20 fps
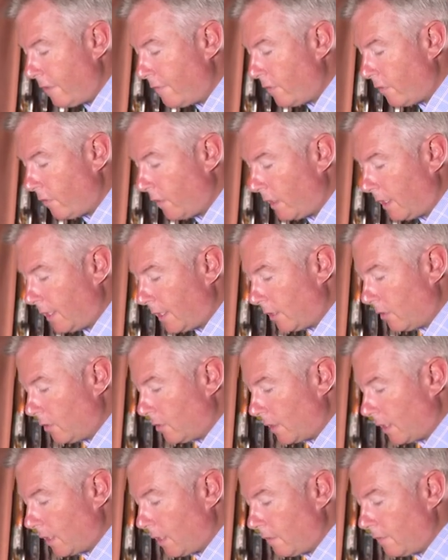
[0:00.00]
Everything is
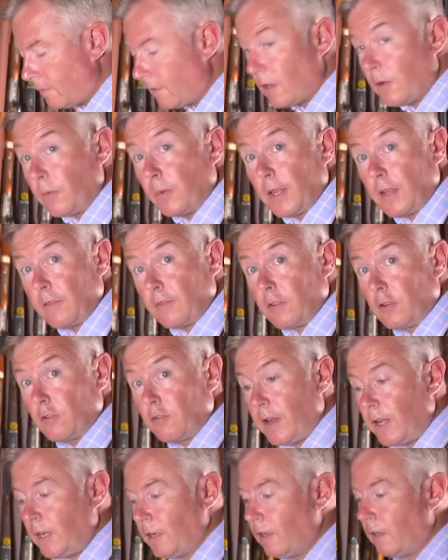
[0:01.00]
good so far. We have the
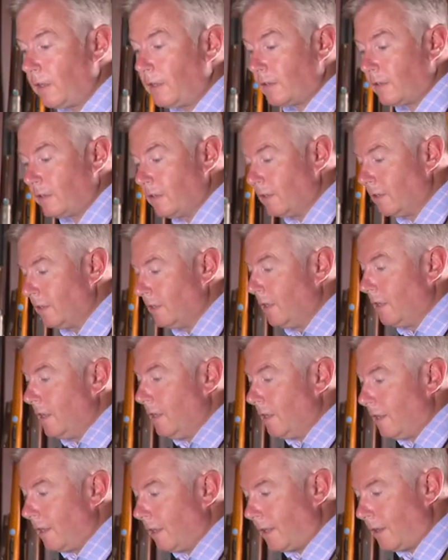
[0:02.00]
green light,
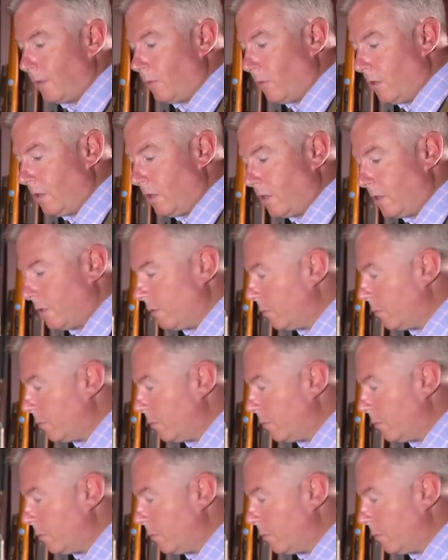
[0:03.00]
as it were,